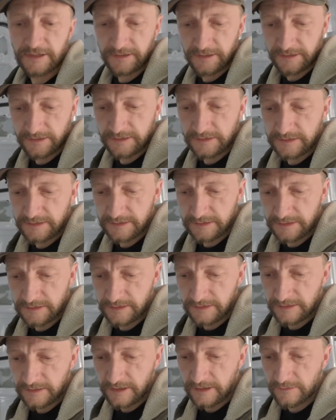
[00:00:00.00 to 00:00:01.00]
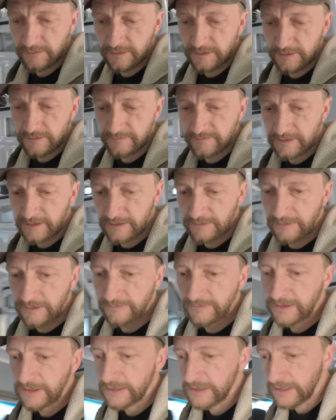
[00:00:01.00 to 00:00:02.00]
because I wouldn't have thought I would
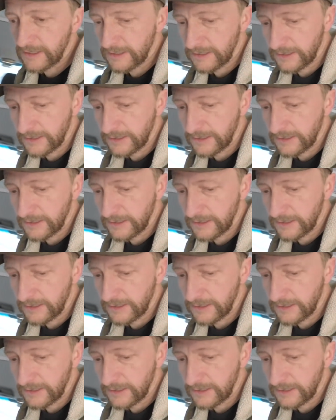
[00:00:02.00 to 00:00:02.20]
have done that.